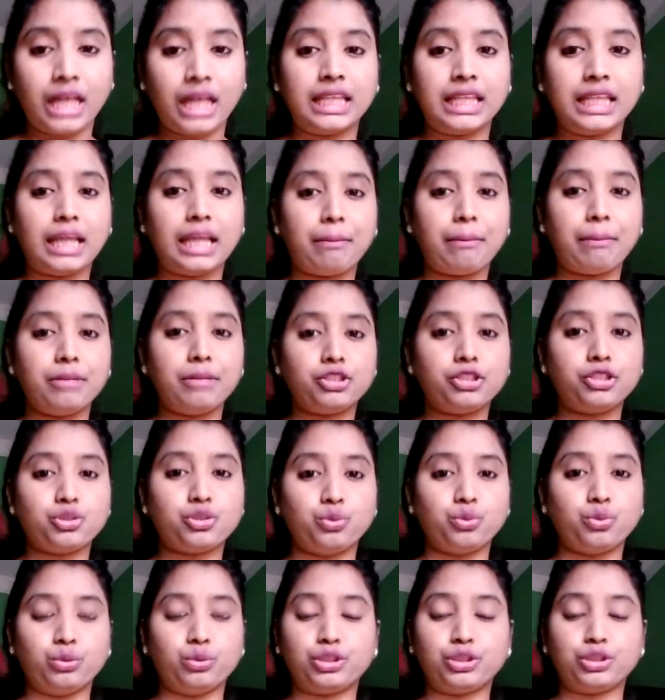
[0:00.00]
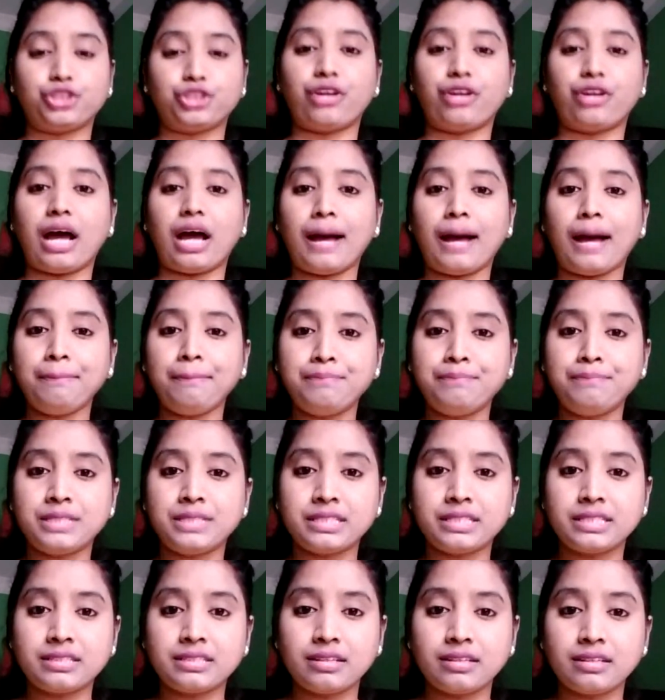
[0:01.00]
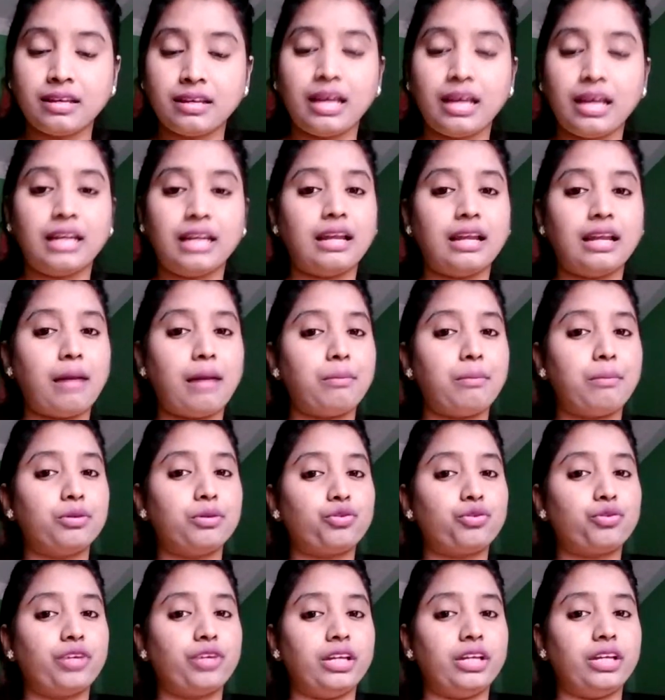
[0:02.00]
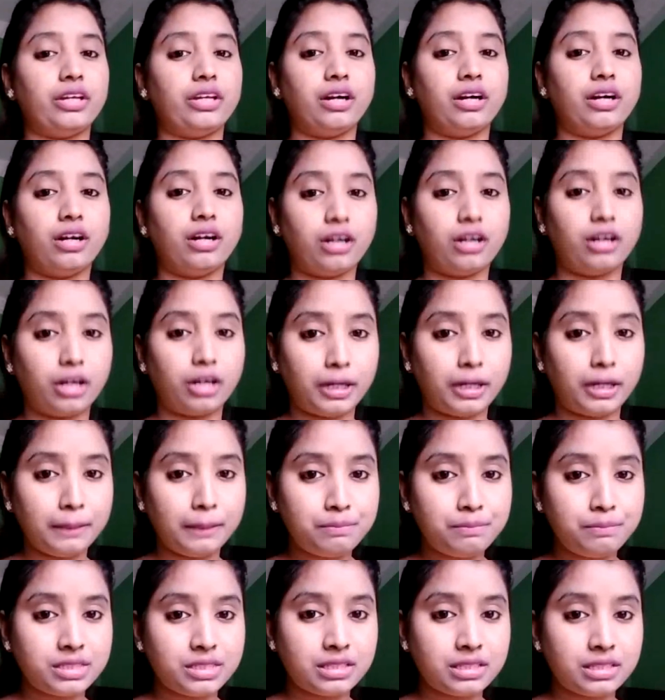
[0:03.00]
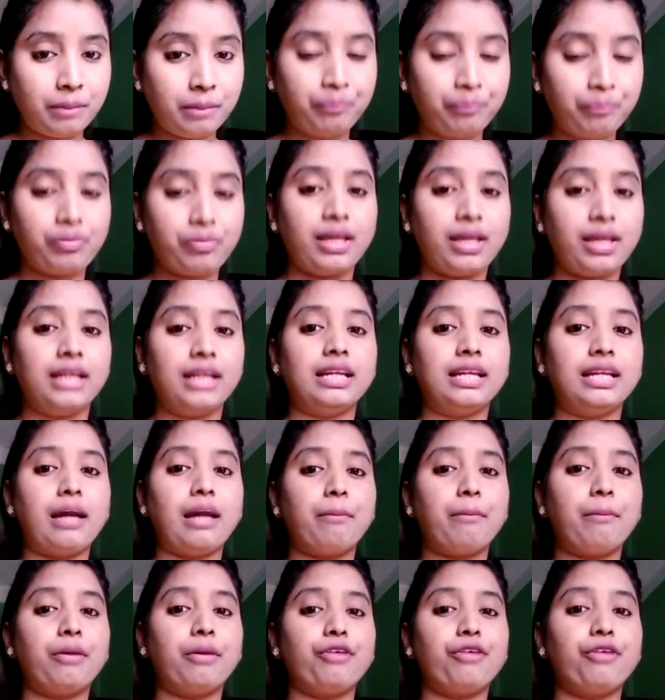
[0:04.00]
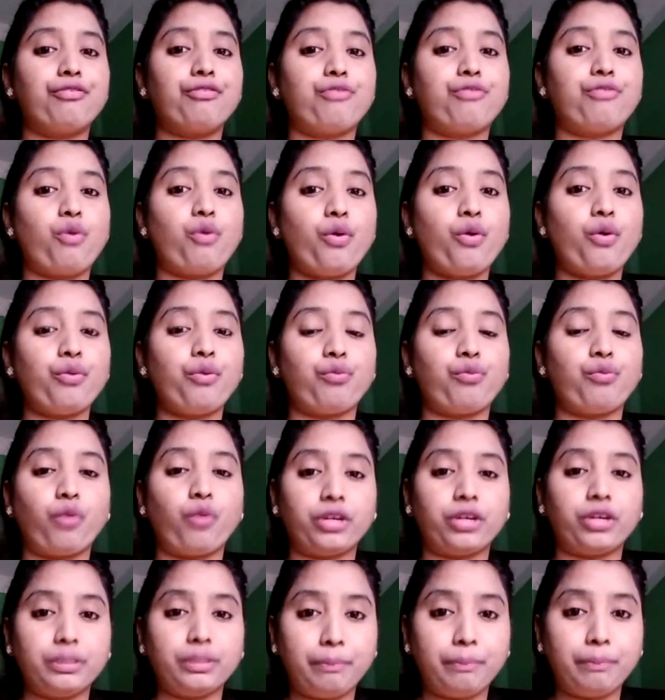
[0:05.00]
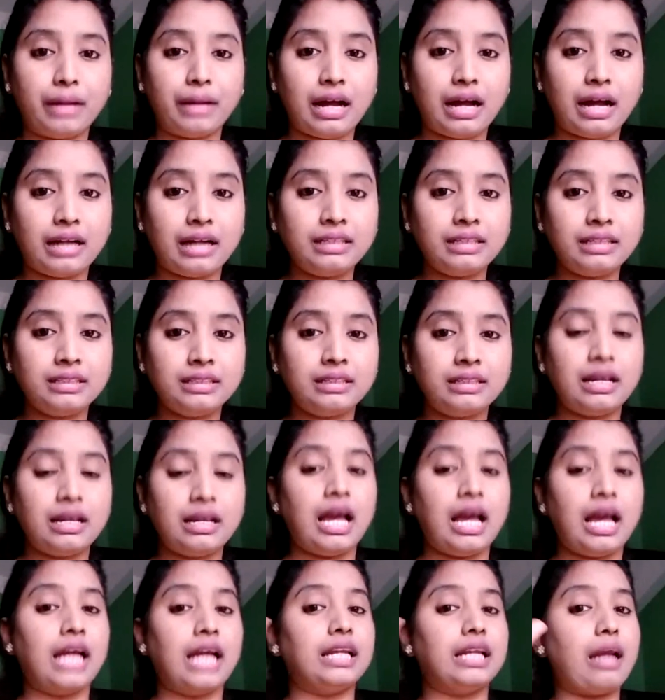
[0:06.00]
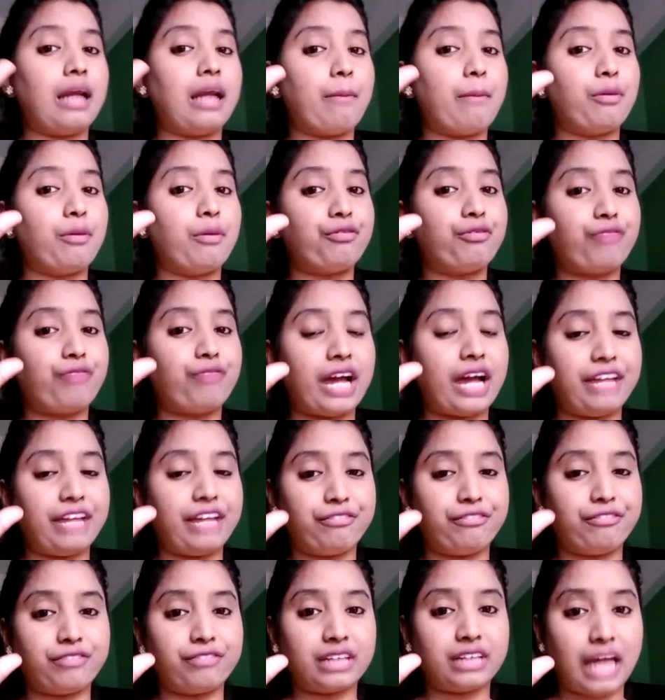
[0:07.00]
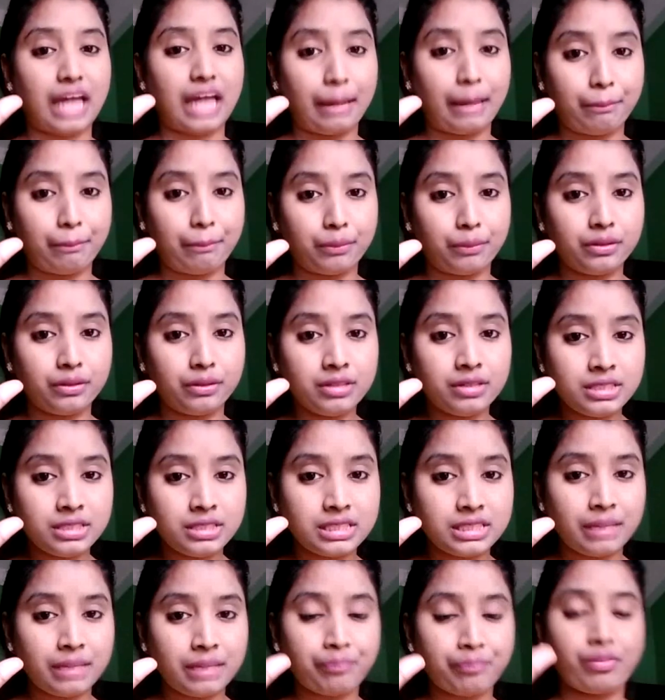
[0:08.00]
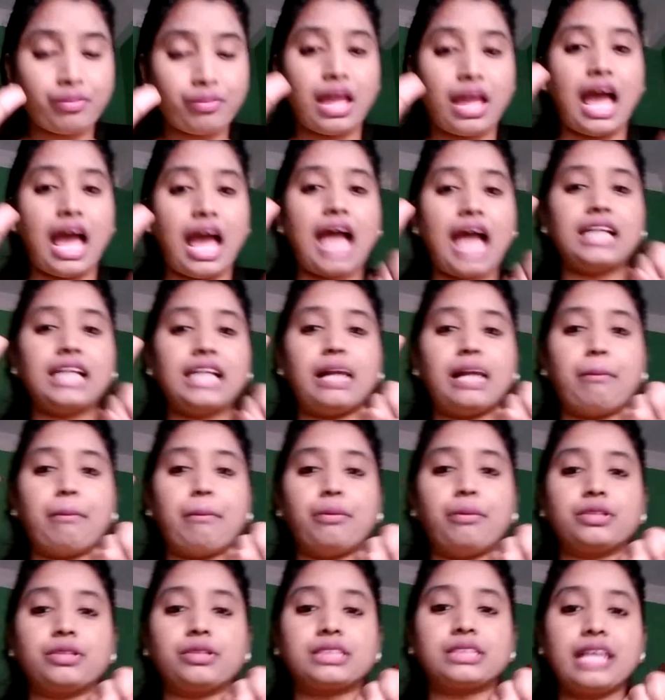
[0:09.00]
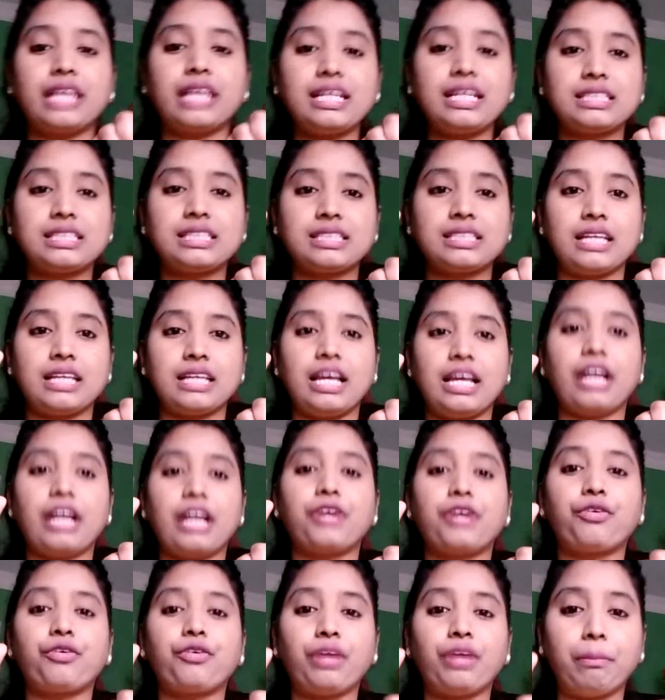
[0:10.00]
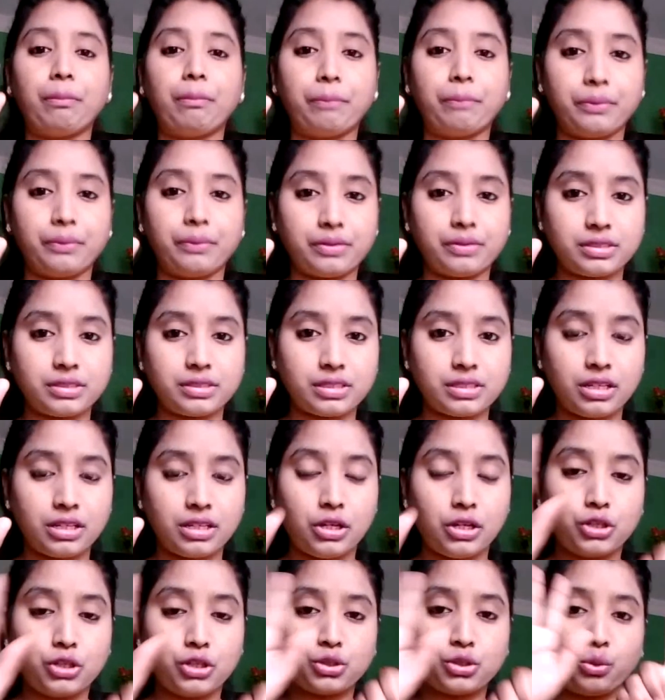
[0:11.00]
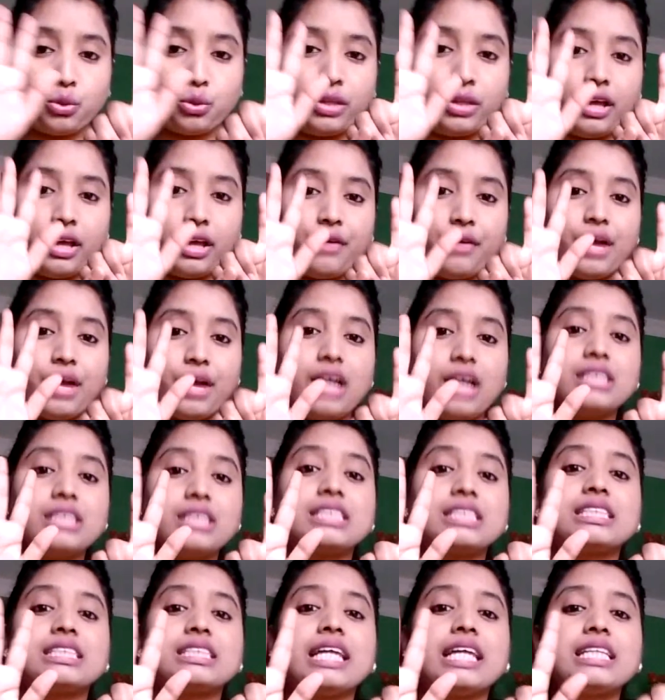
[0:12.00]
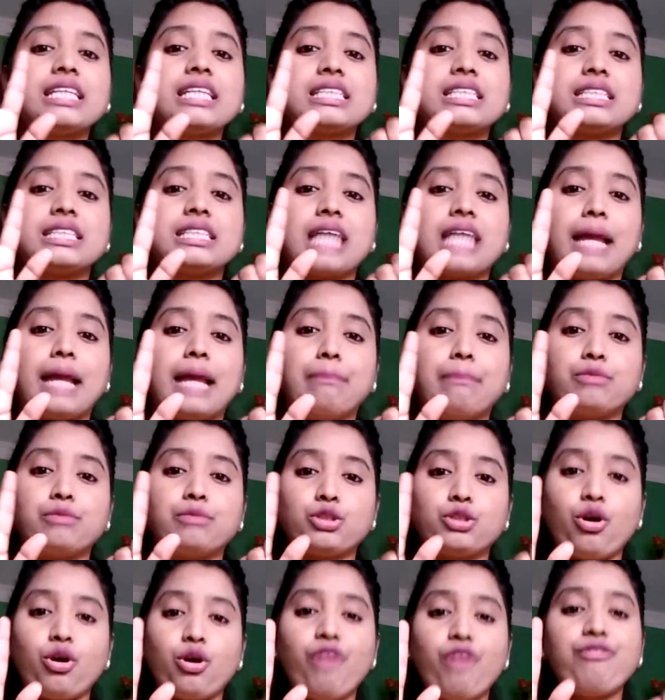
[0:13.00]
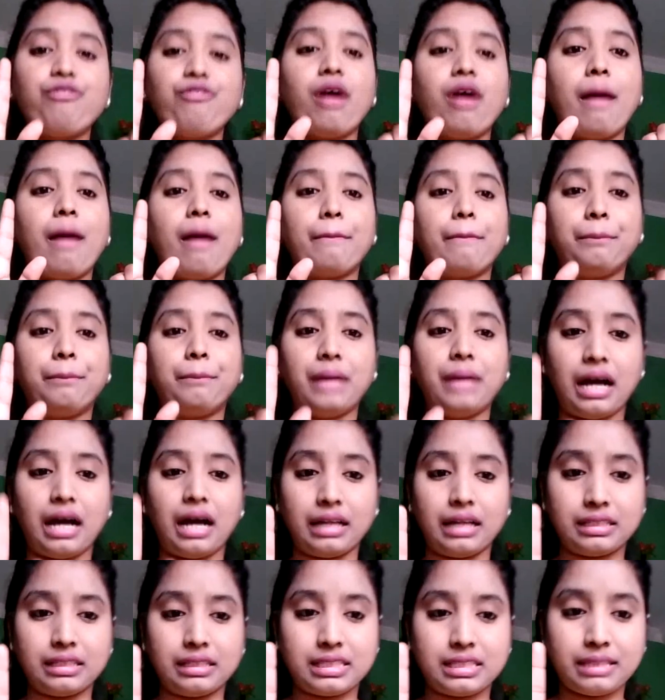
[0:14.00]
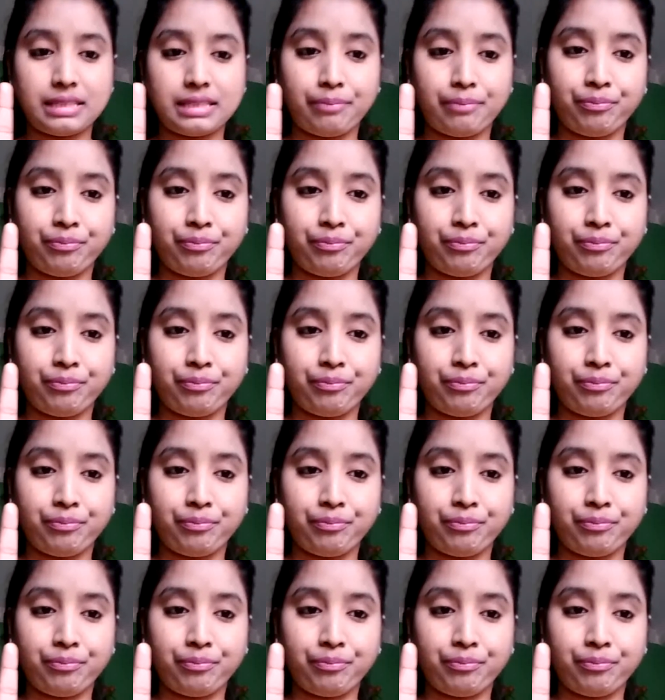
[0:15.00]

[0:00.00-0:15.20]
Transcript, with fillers: number 2 shrubs, number 3 herbs, number 4 water plant, number 5 climbers and number 6 creepers. So there are 6 types of plants.